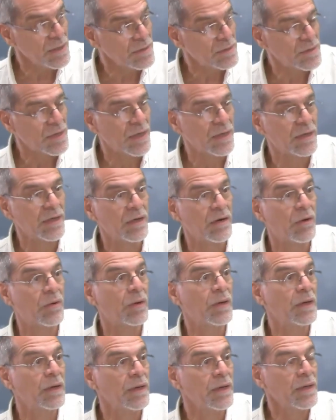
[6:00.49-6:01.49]
he said in
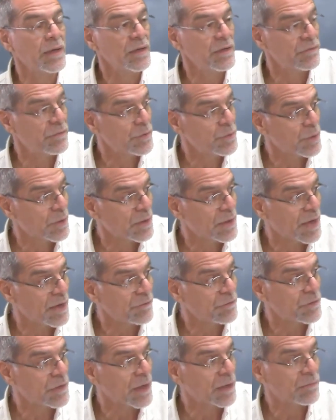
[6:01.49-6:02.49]
our individual
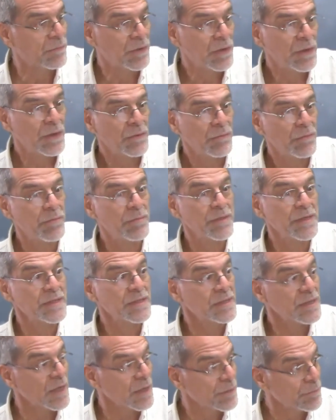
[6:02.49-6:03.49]
lifetime we
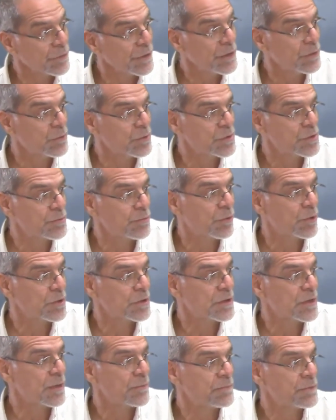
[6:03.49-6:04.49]
must celebrate those small
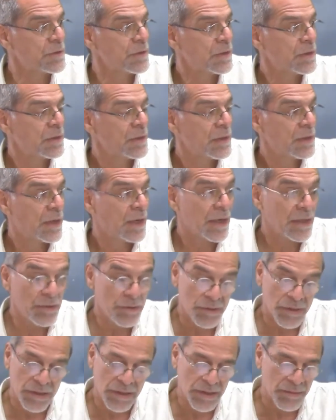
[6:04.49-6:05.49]
steps I
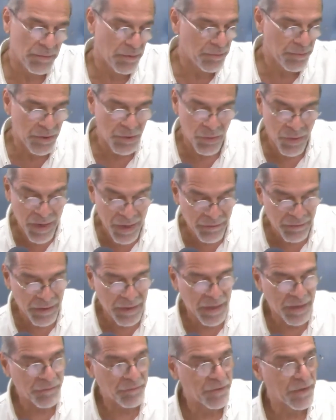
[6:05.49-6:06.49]
used to say, but we don't have a
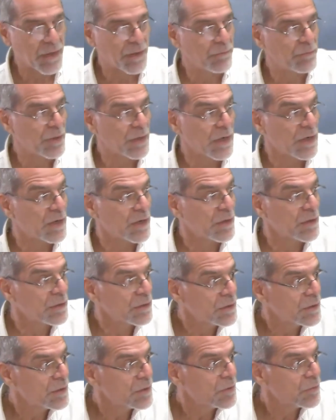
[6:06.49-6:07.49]
lifetime. We can't,
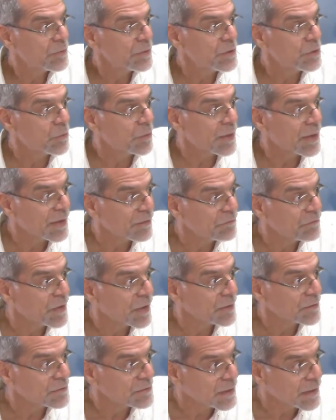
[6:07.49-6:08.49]
we don't have
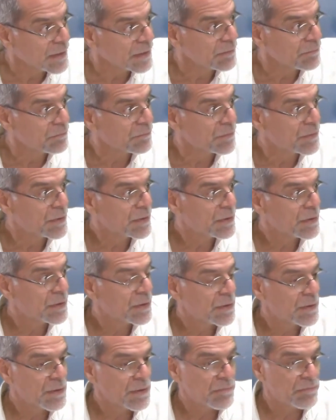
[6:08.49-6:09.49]
that time.
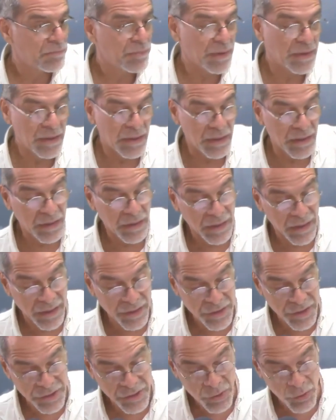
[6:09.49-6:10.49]
But in the
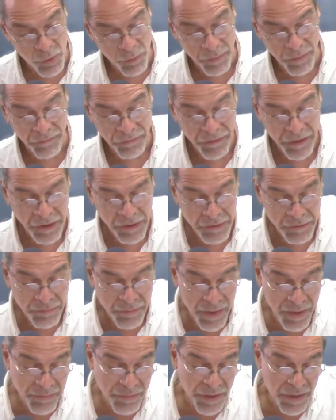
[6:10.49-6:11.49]
larger scope of things,
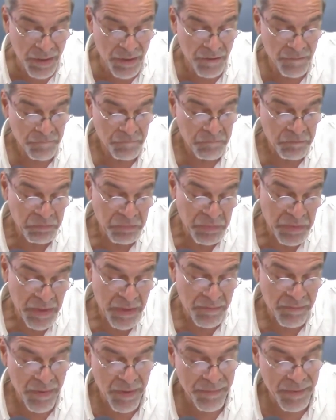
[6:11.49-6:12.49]
maybe,
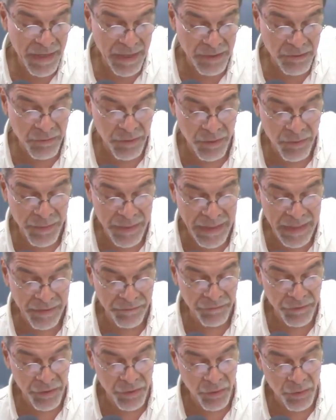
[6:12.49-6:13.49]
maybe that's what we
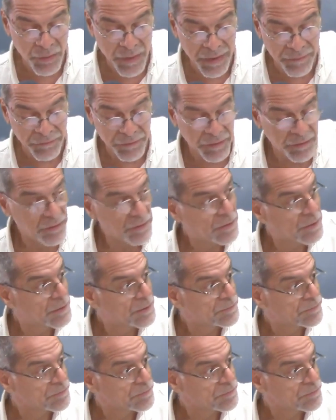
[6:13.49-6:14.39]
have to do. We but, have. To, but